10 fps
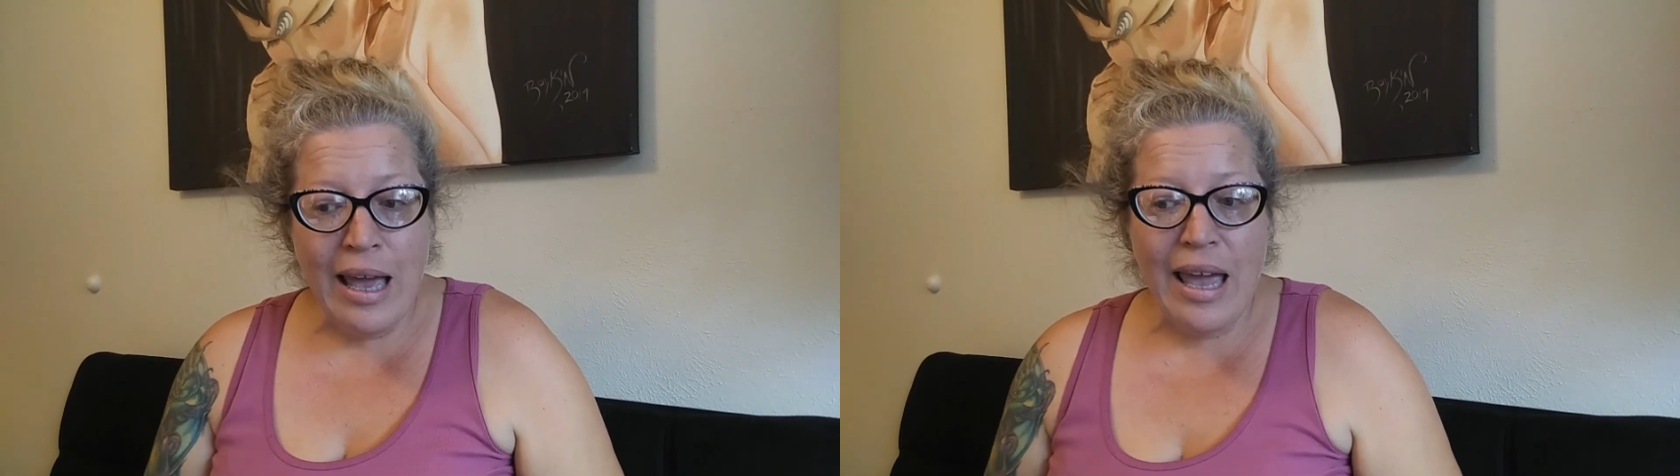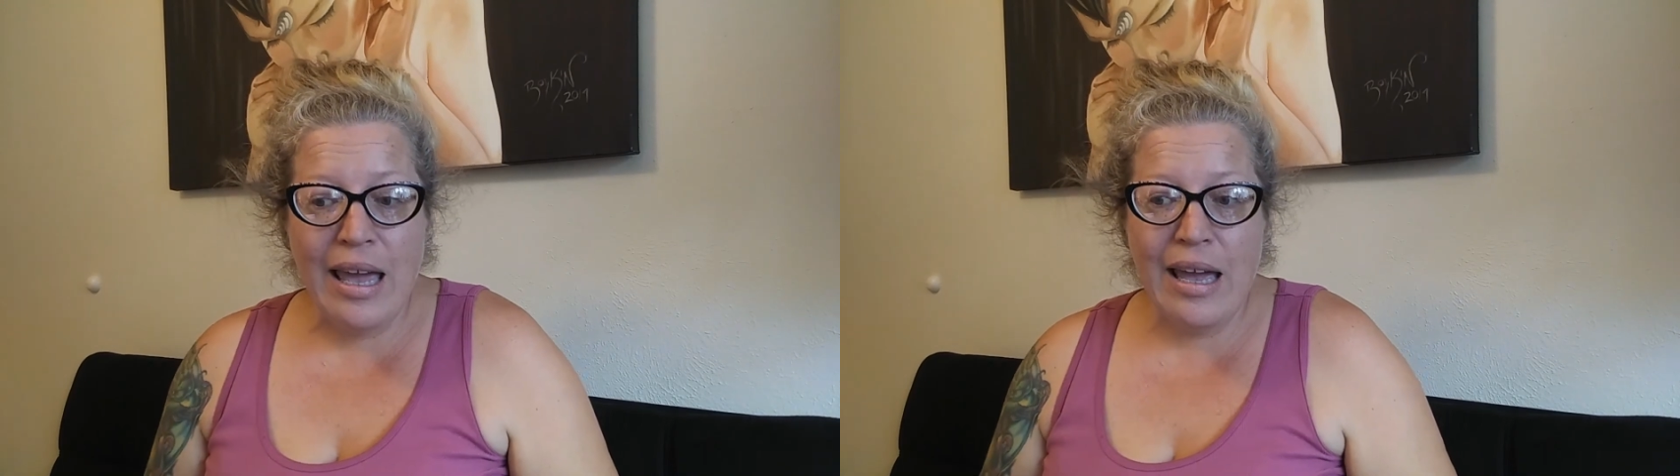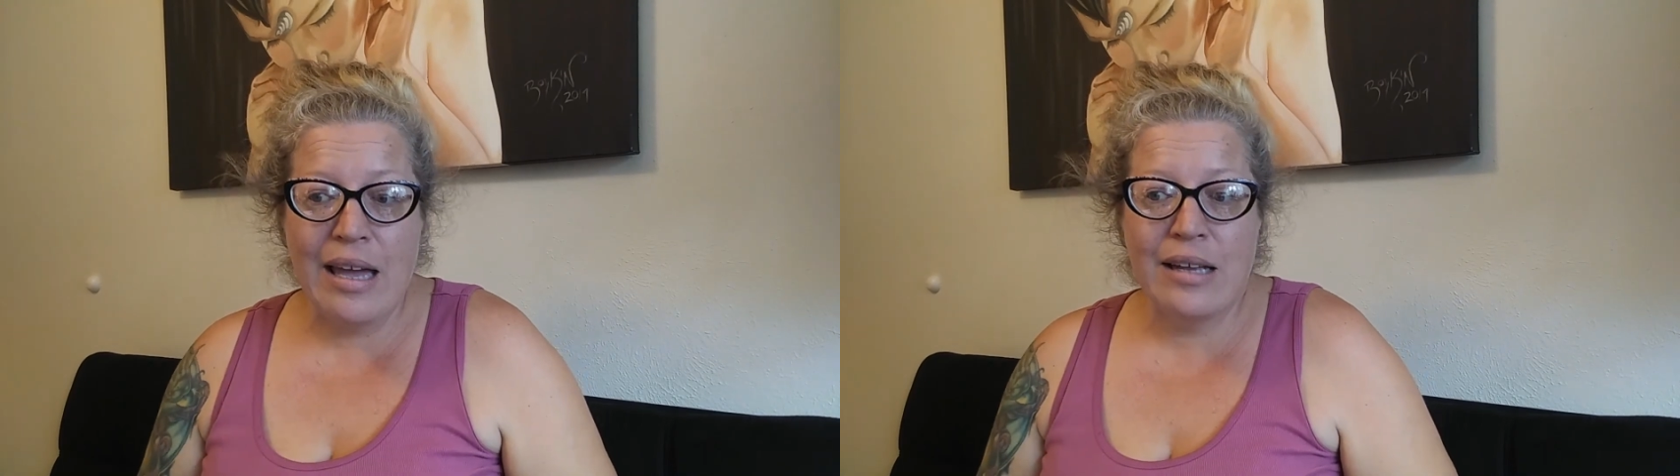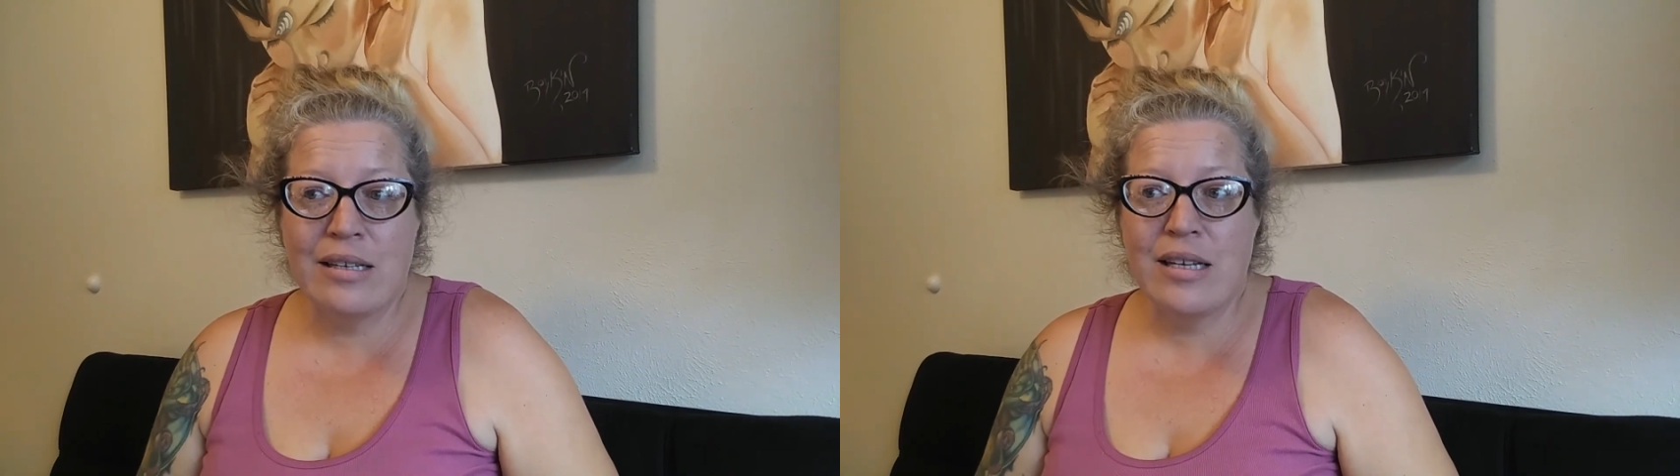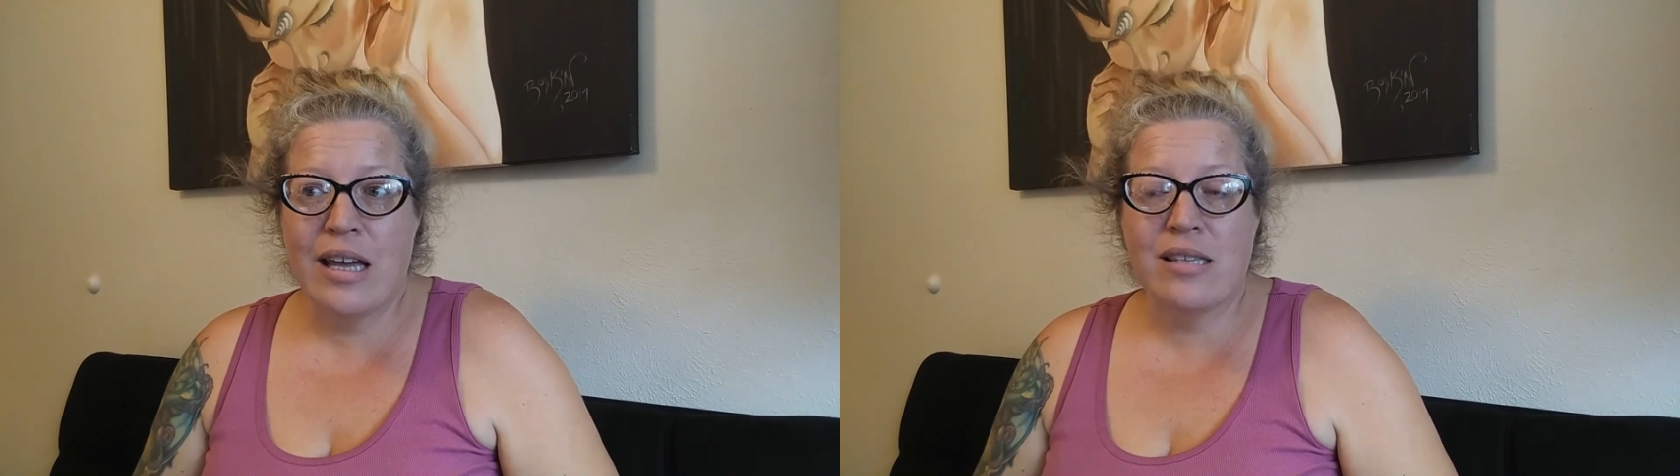
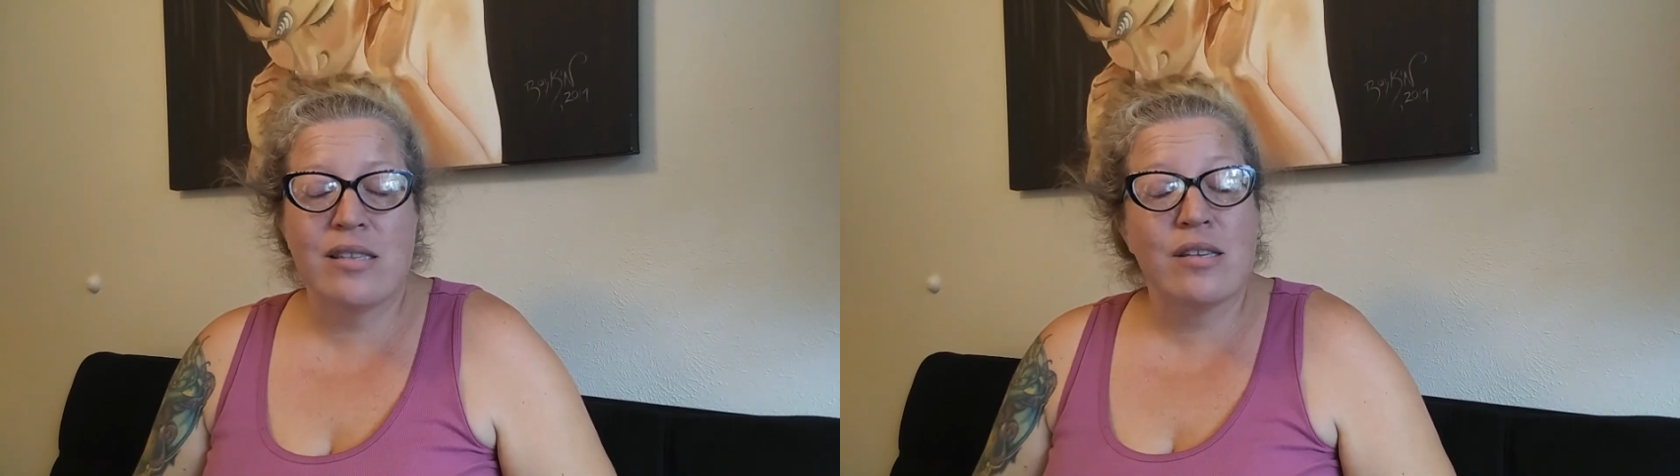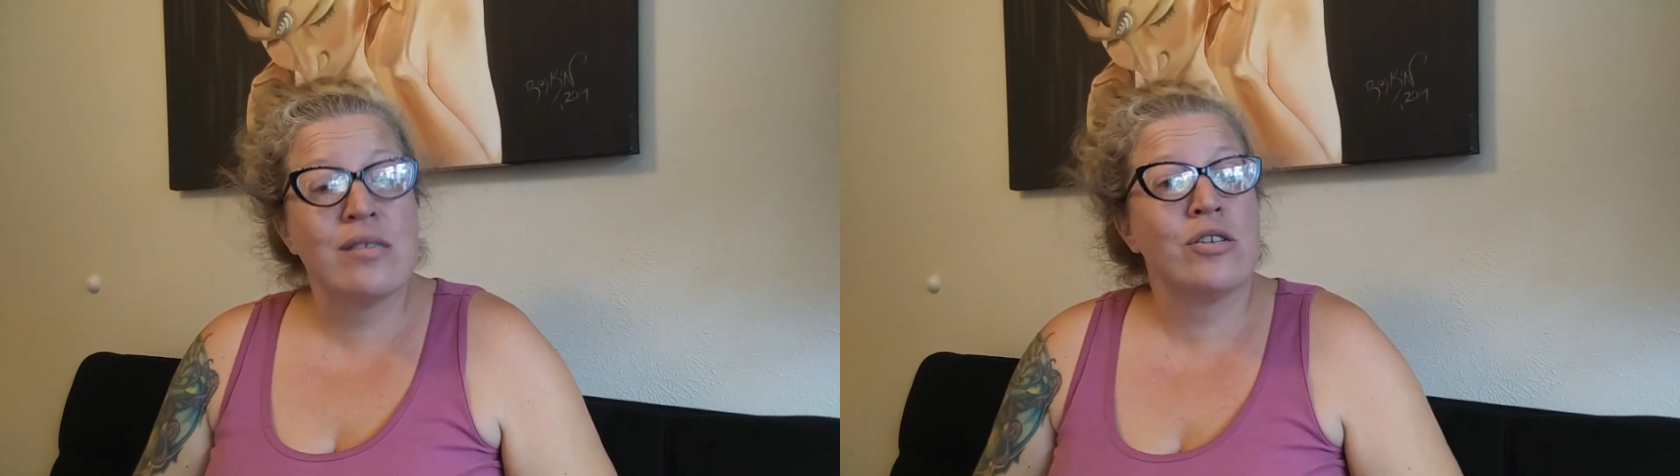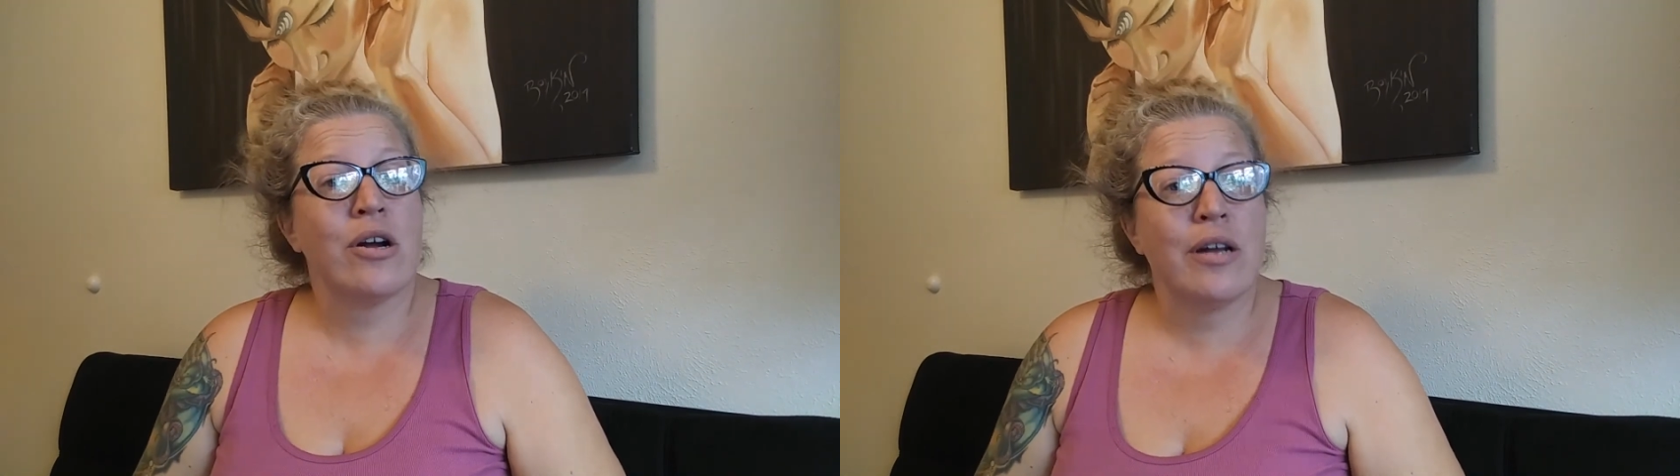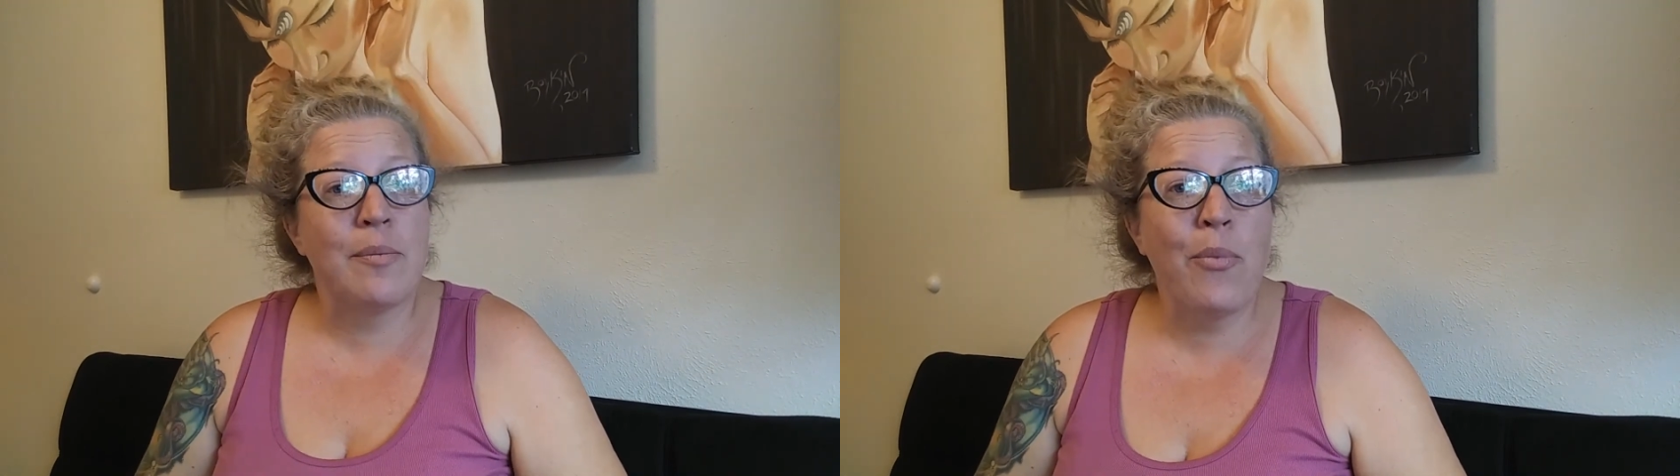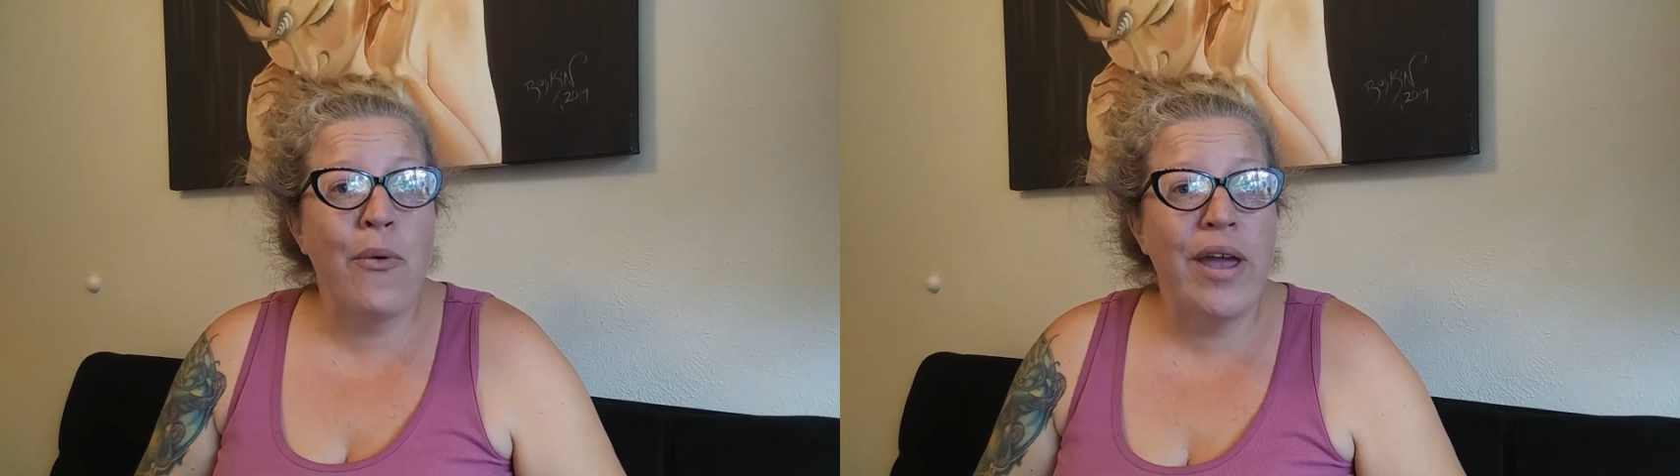and it's the
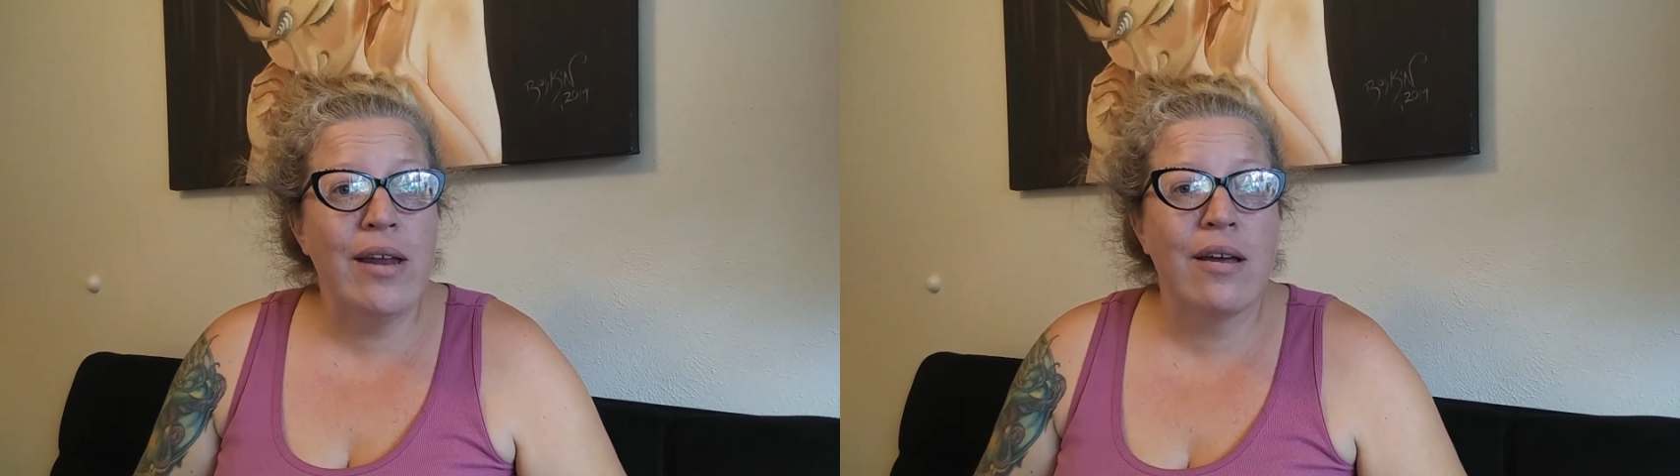starting point